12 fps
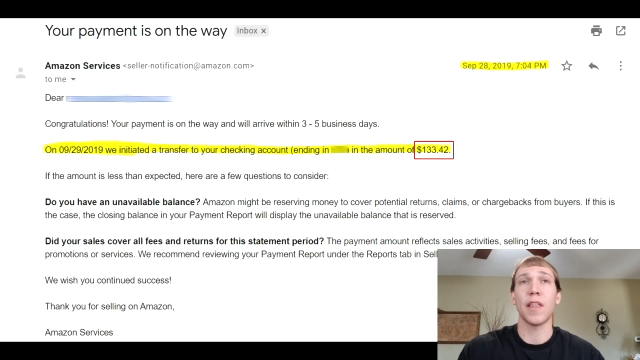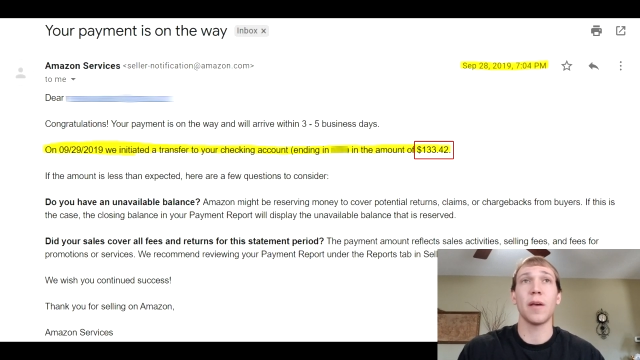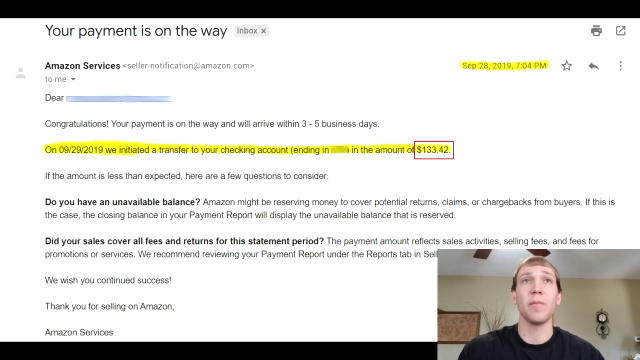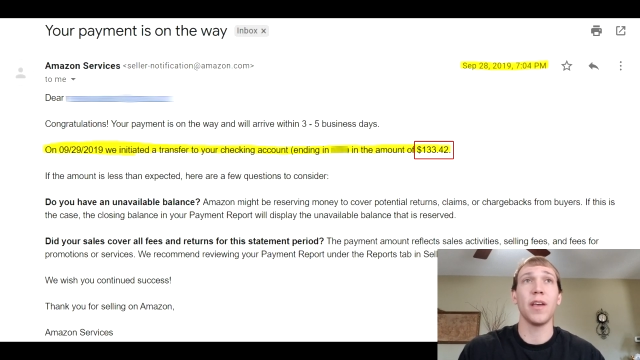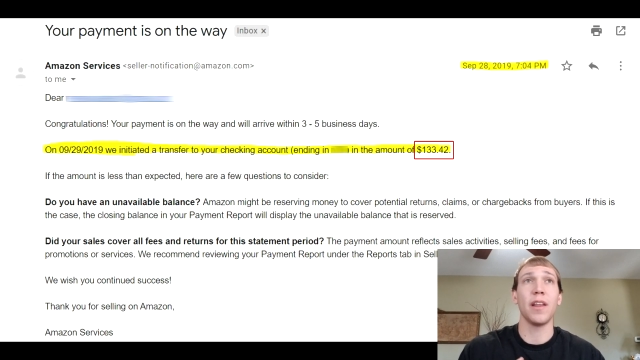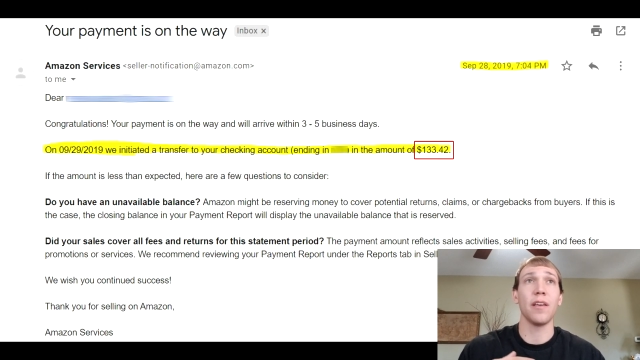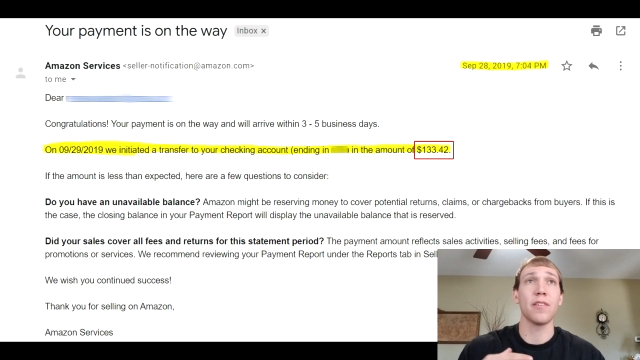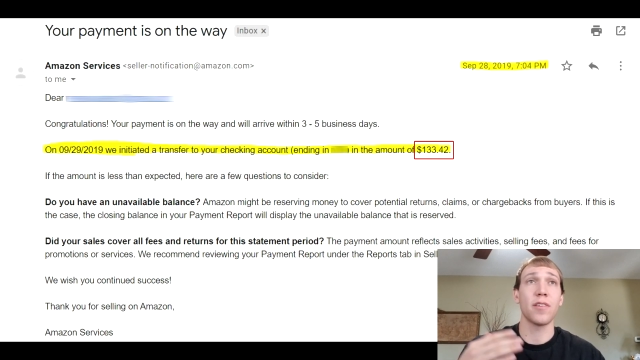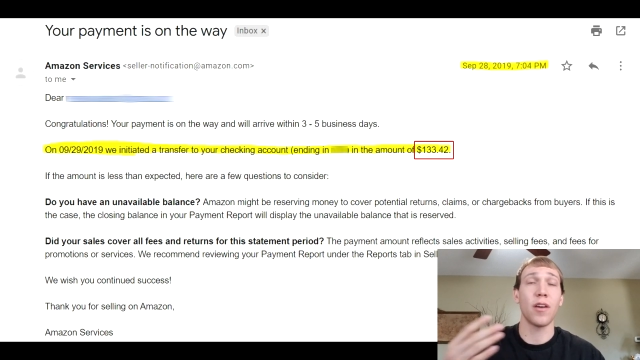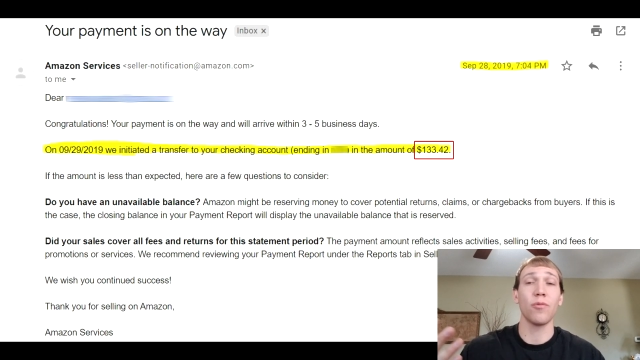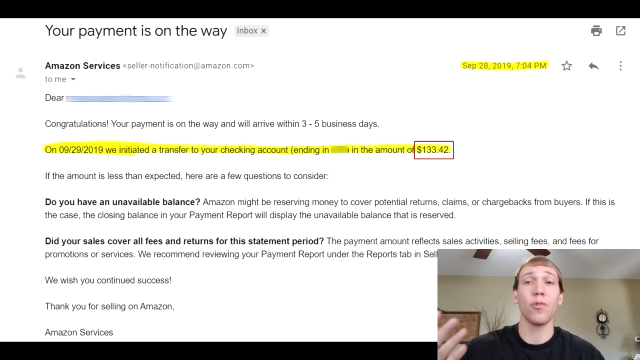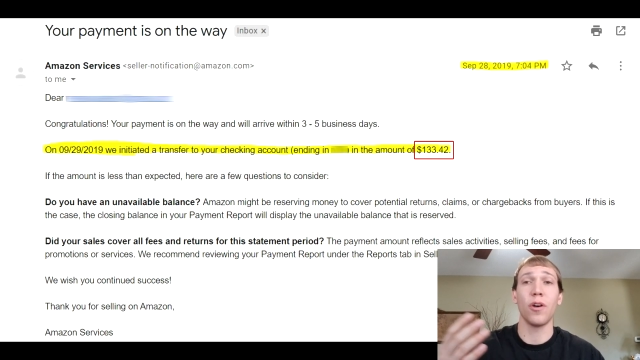that I'm getting
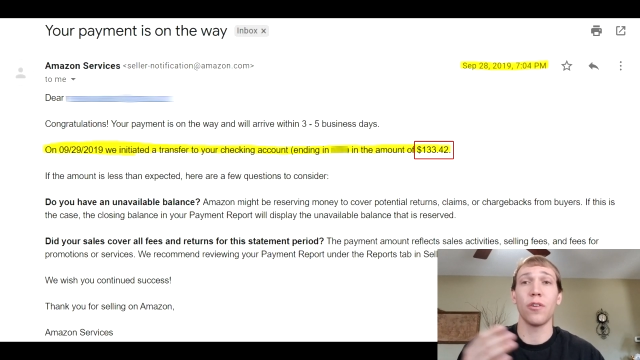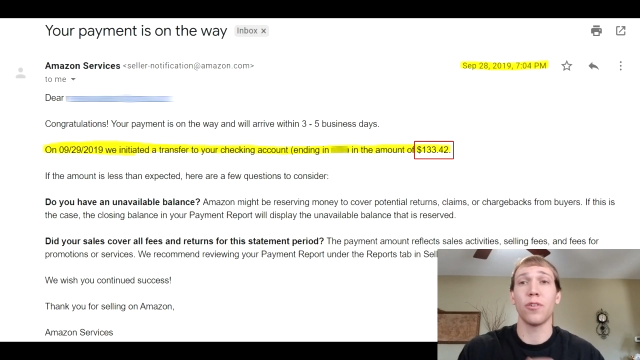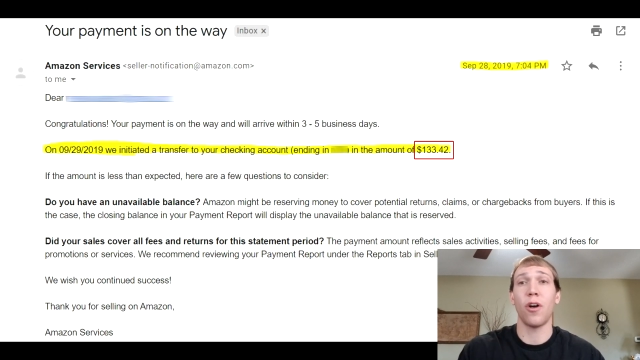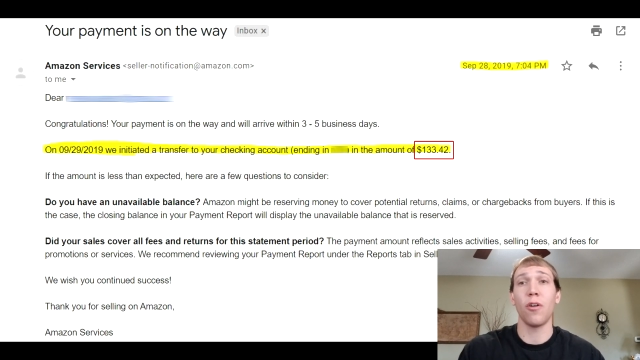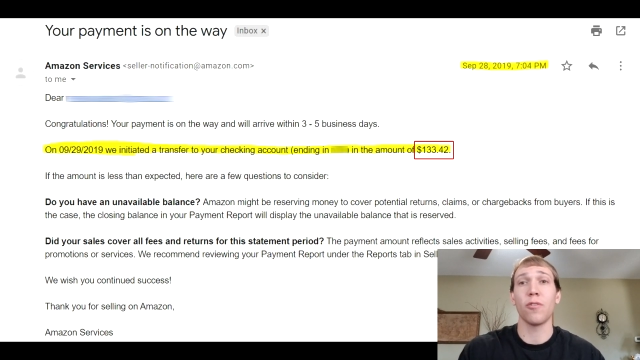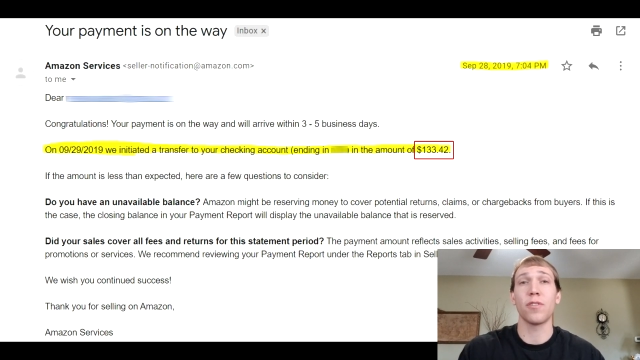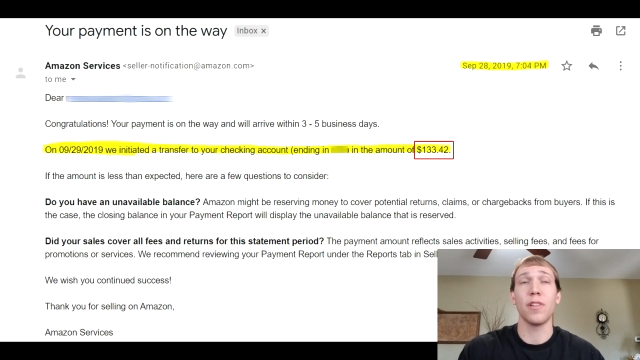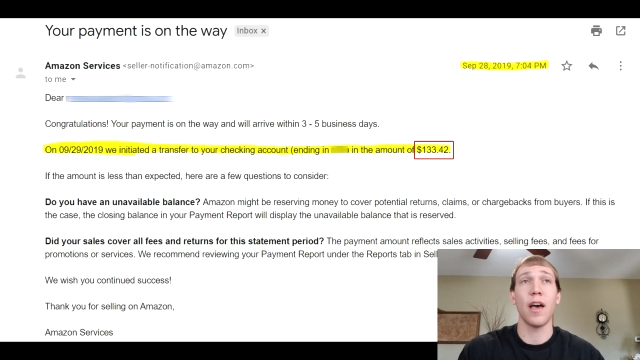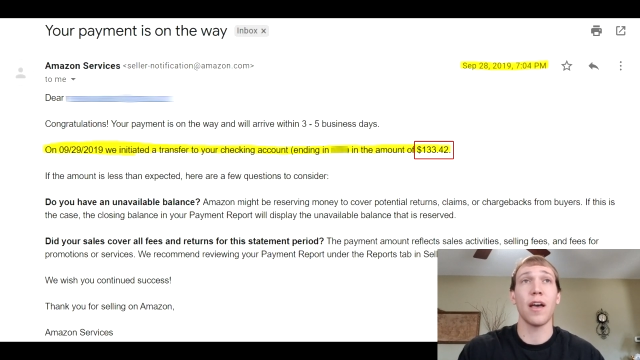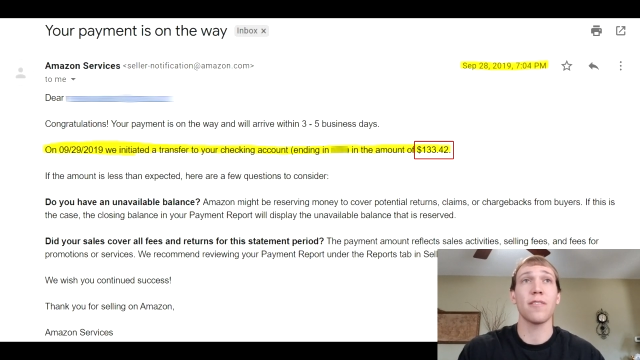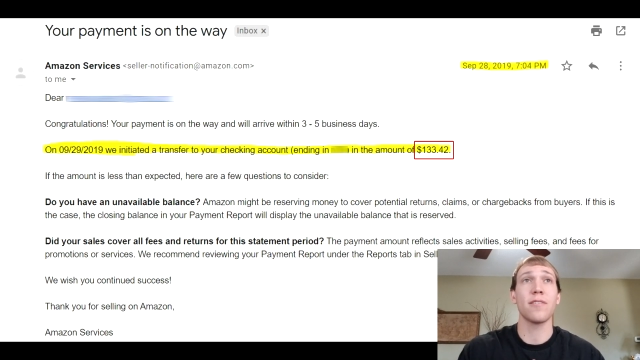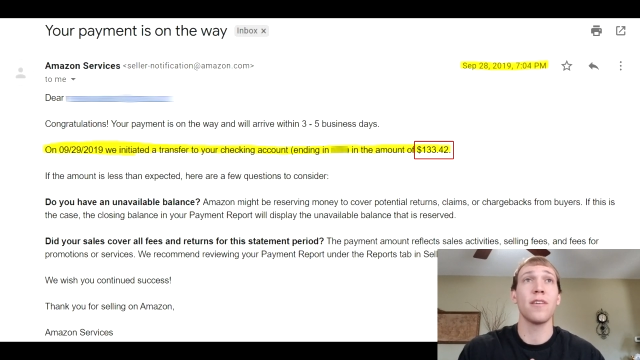several hundred dollars
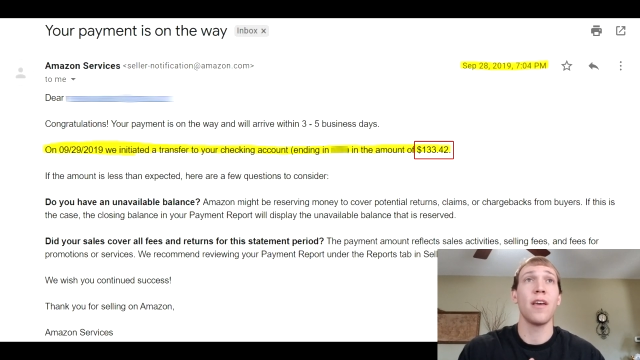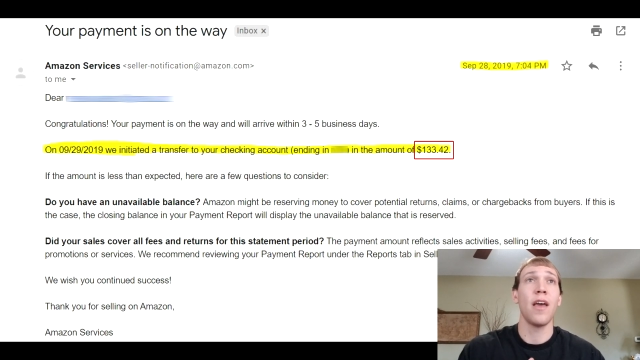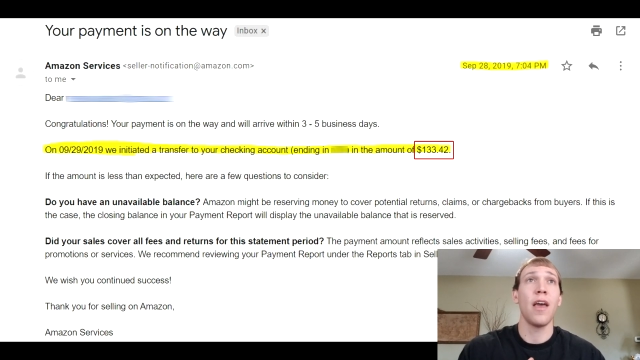less.